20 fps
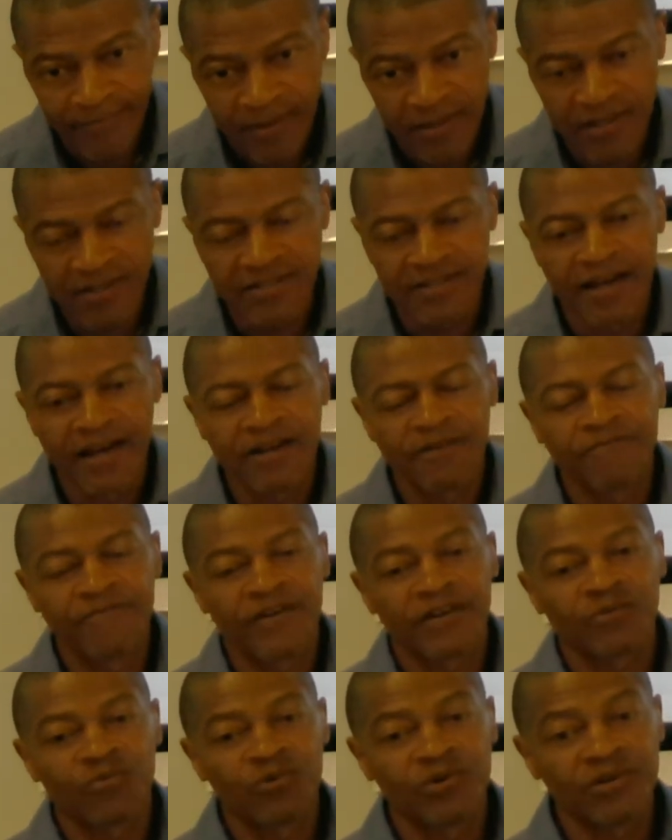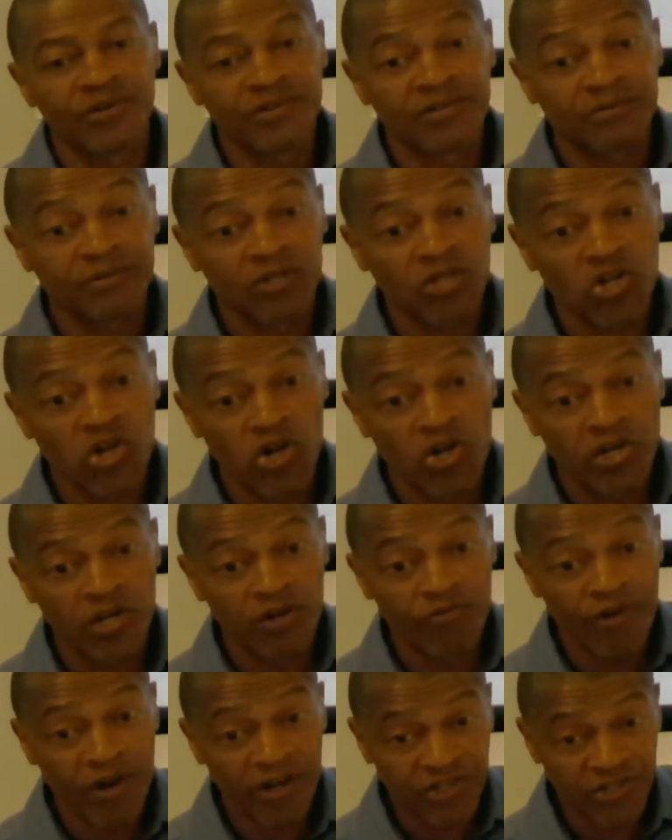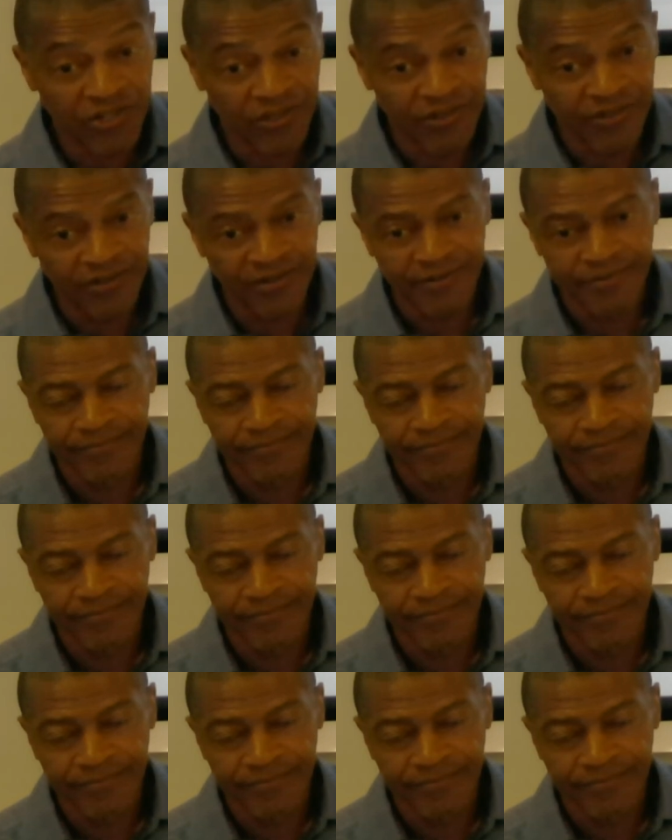The side effect was erections.